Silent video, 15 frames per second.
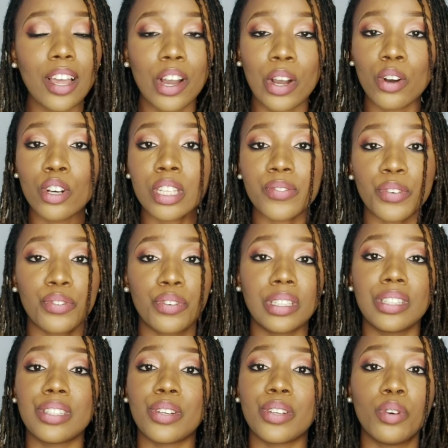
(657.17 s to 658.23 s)
cost for
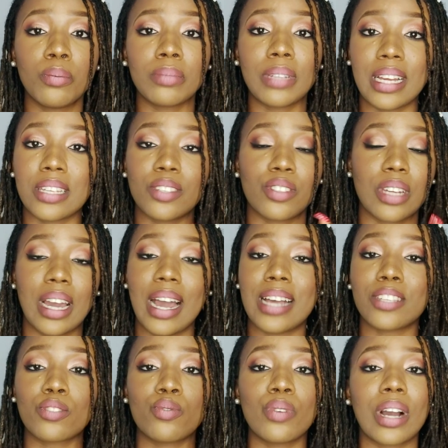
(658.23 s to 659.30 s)
running the home, that's the
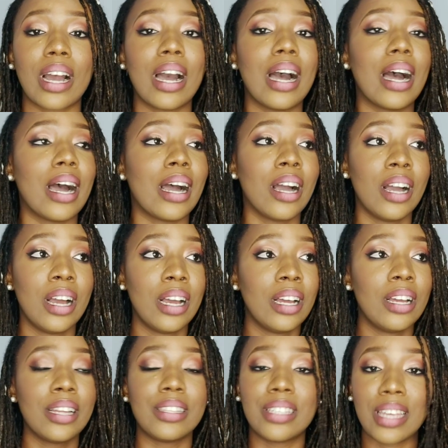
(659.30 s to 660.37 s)
gas cooker,
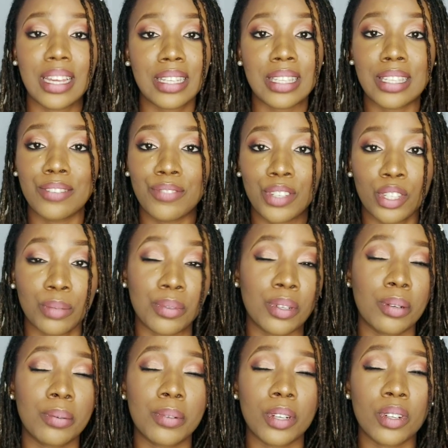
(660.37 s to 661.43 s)
DSTV
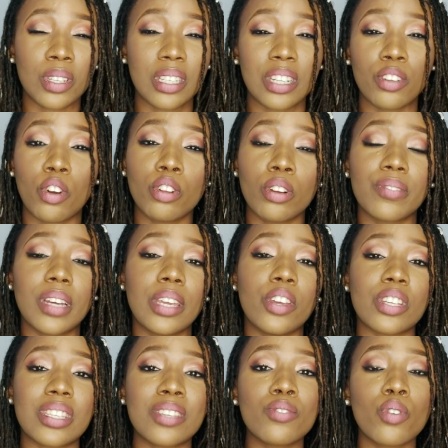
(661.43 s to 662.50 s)
subscriptions and all of that,
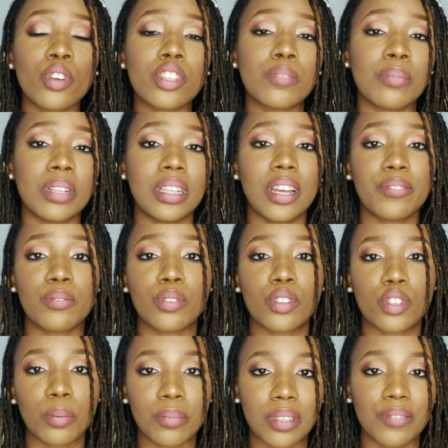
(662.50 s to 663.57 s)
you're still going to be left with
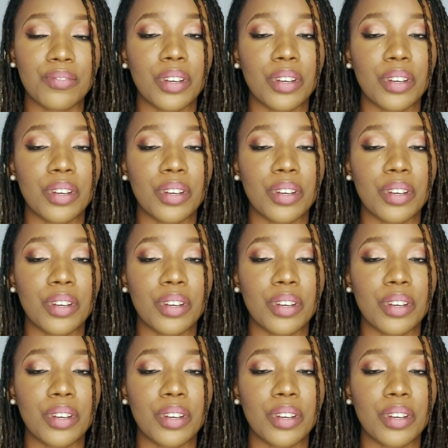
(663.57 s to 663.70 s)
something